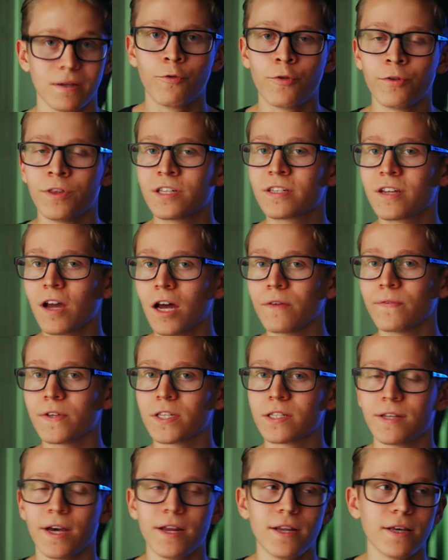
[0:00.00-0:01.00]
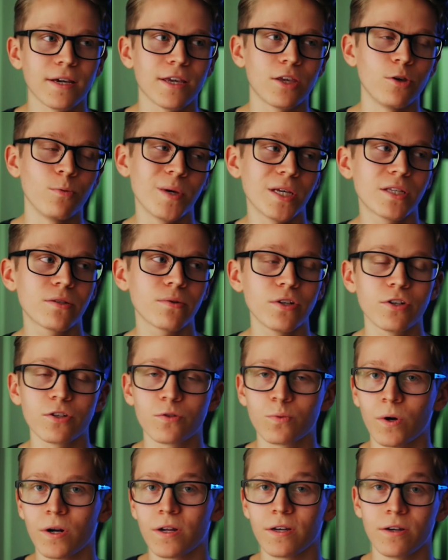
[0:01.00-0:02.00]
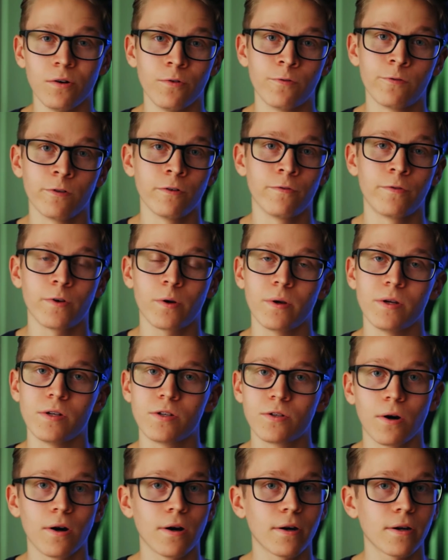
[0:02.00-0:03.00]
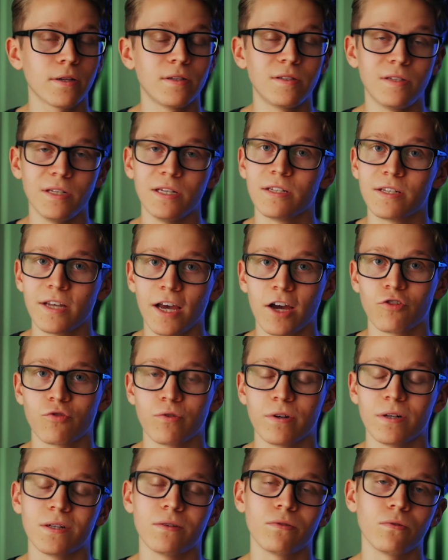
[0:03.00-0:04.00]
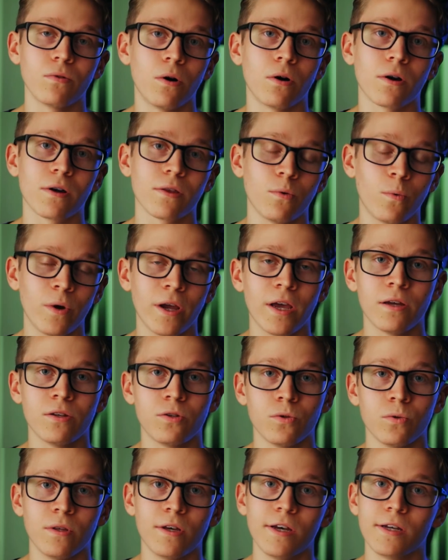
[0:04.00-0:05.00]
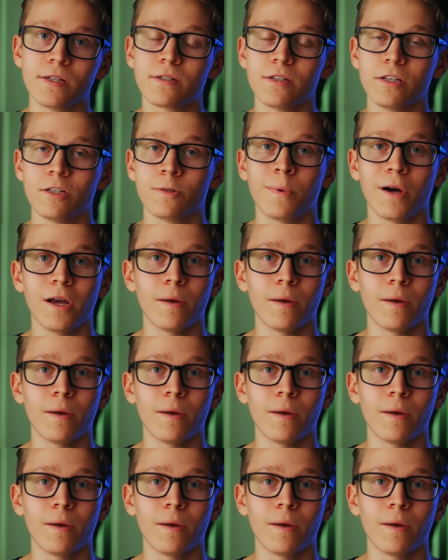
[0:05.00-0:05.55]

For this kind of aesthetic, you basically just want to go for a very dark, desaturated look. The way I do this is by